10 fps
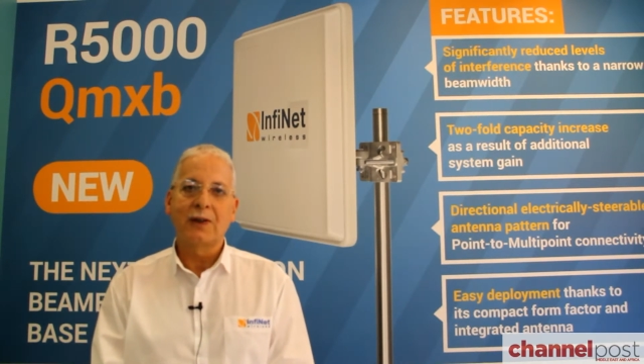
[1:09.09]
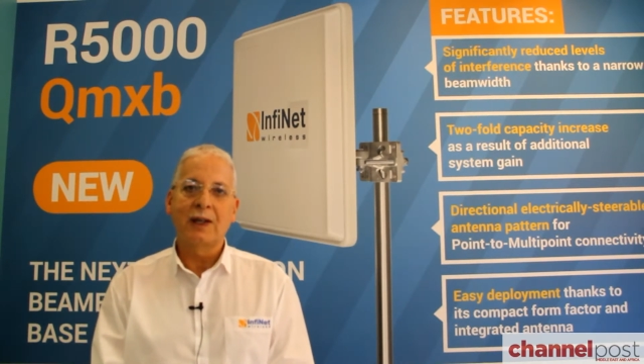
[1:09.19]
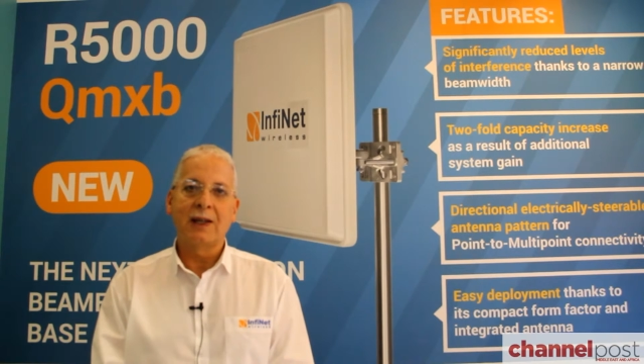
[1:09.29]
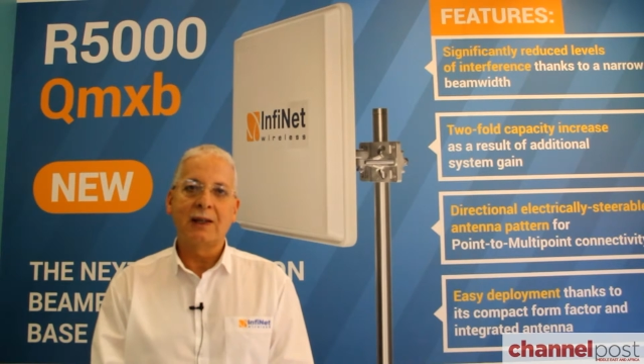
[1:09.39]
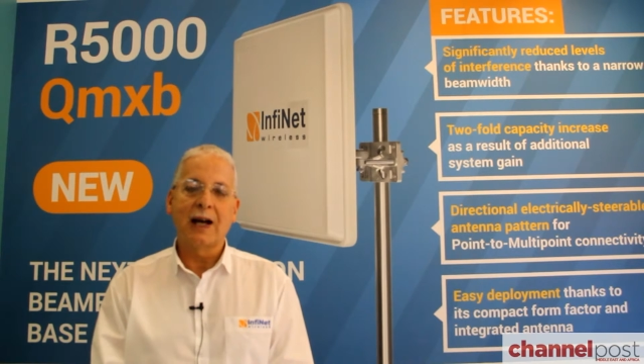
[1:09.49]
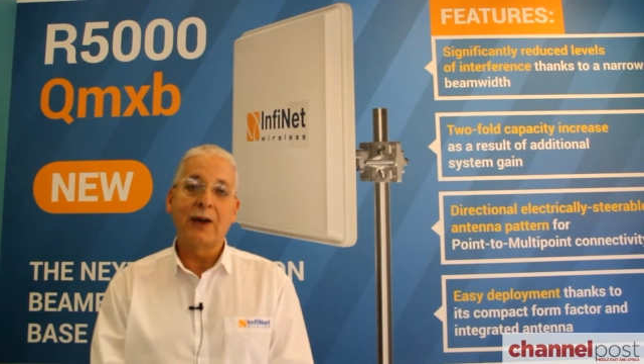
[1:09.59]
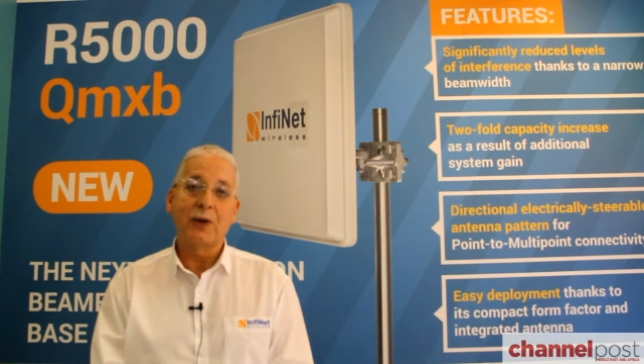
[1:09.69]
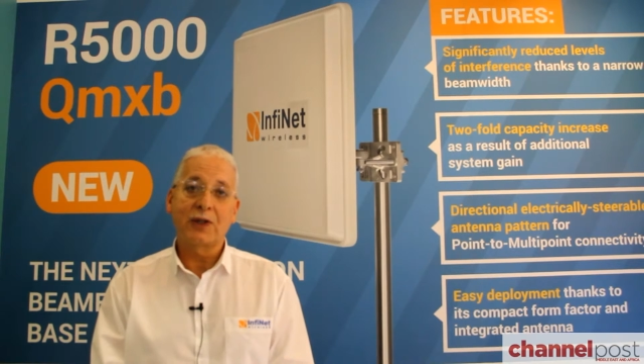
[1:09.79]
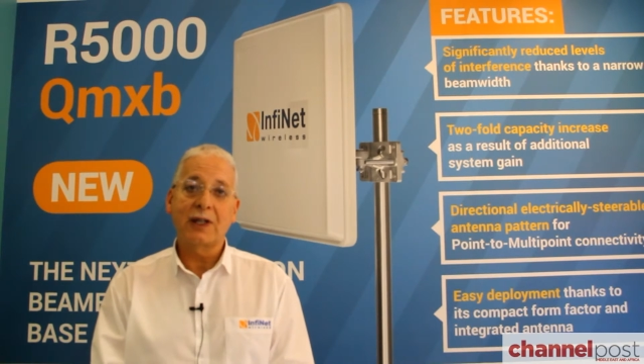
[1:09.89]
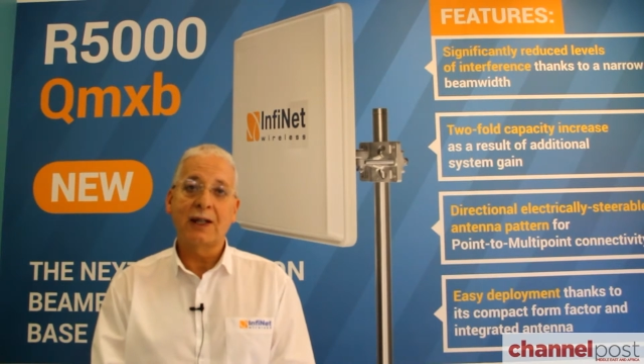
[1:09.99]
the
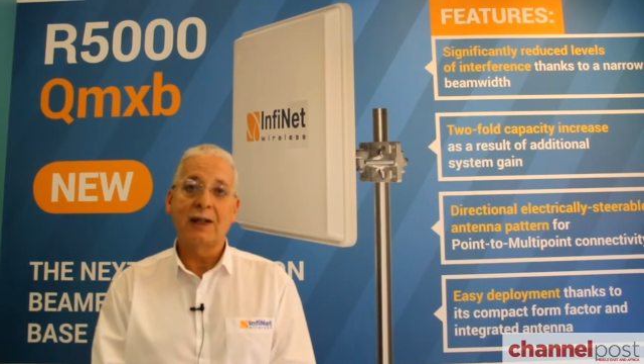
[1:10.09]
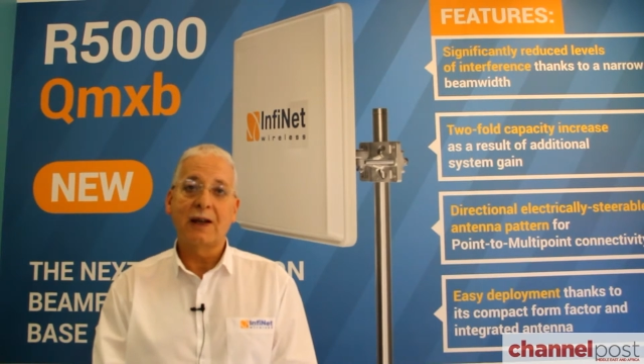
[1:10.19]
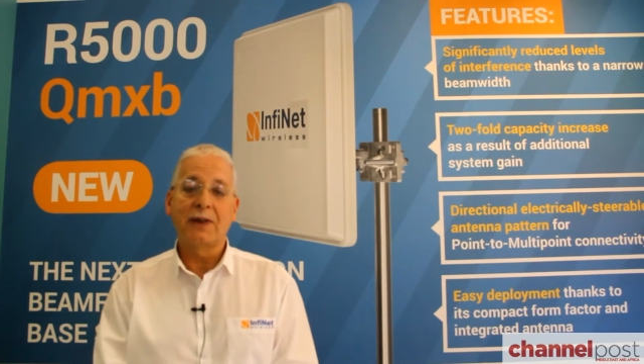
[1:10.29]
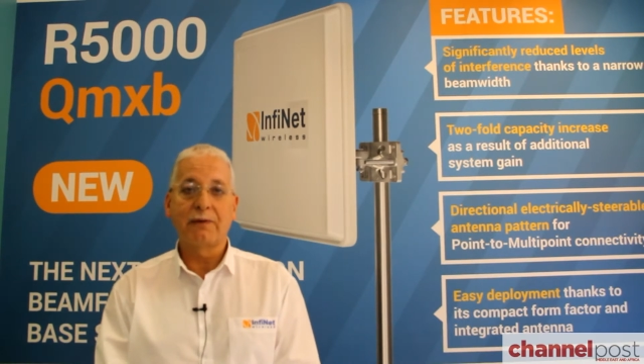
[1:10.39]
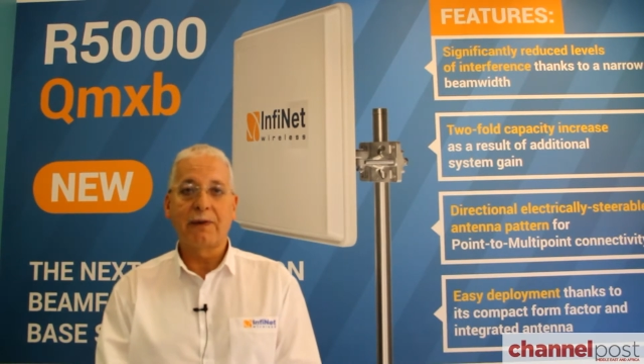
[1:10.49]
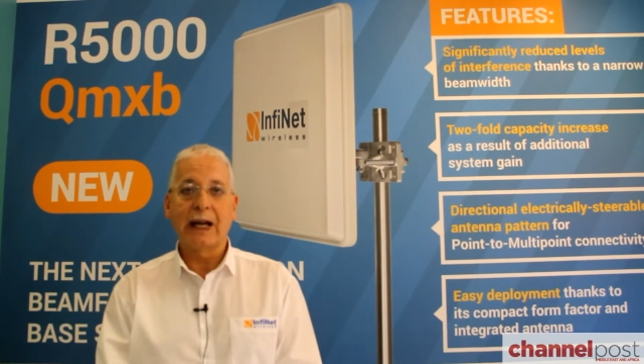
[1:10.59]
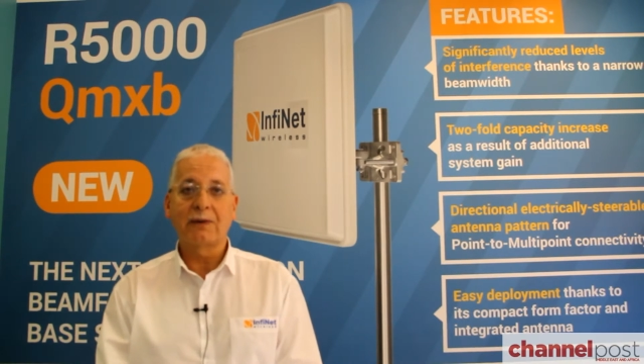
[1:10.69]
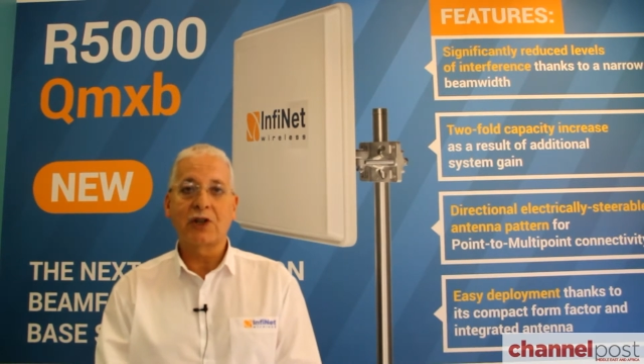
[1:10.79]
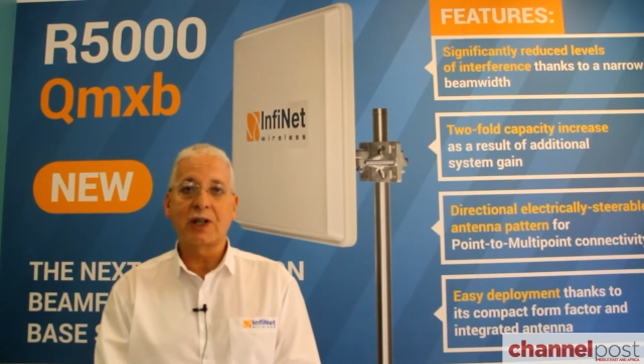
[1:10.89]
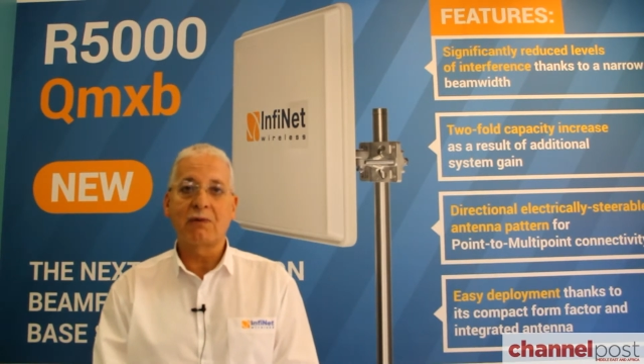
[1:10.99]
IoT and the
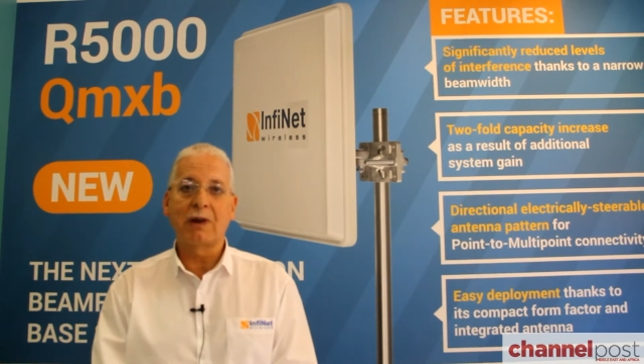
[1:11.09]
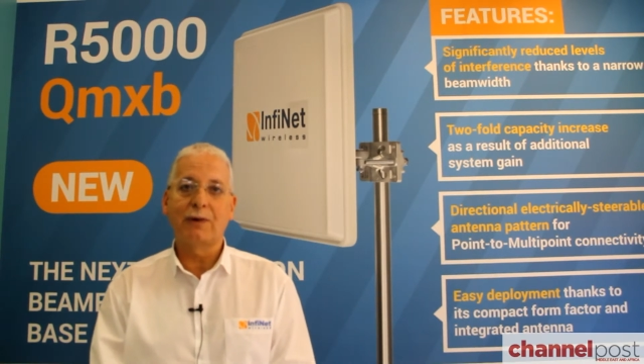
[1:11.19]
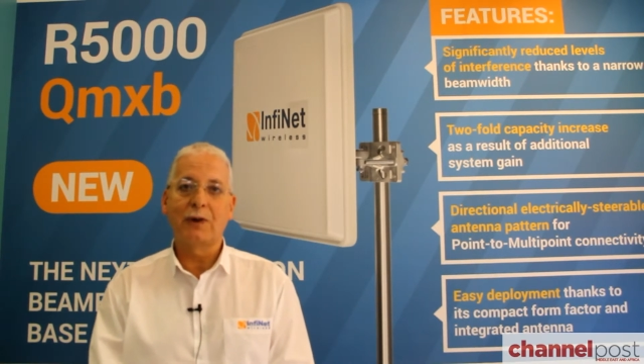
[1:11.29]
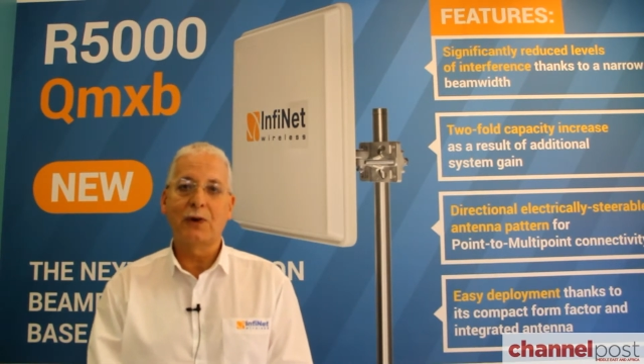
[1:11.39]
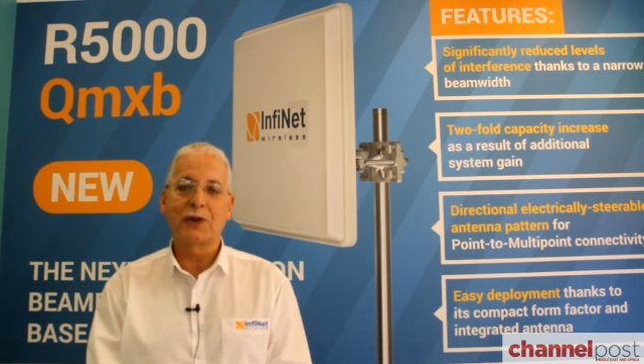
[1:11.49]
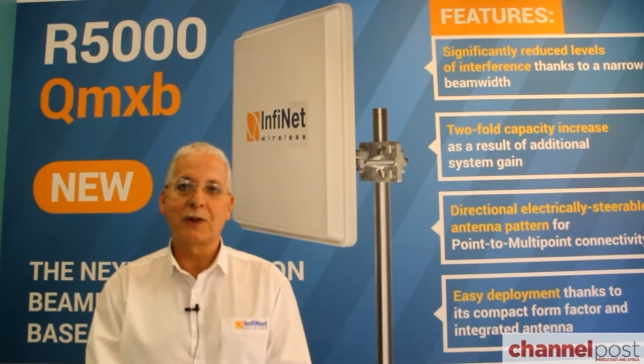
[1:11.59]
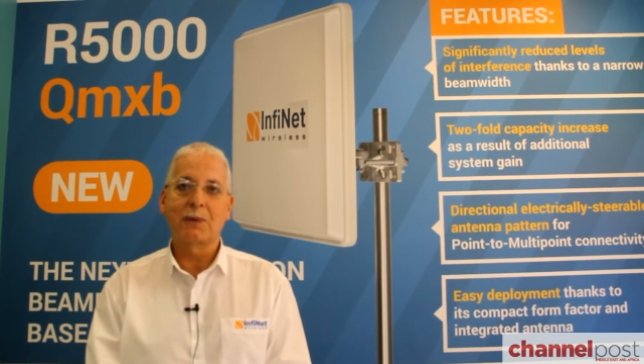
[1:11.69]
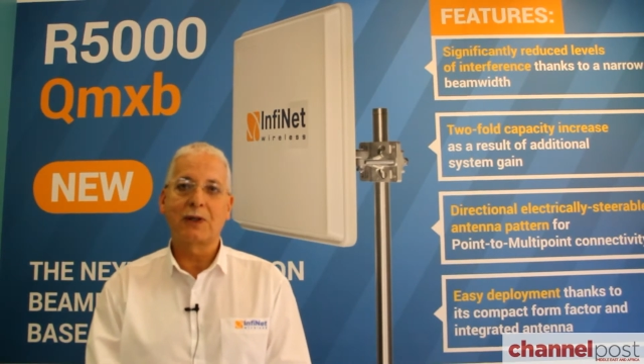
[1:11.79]
5G revolution,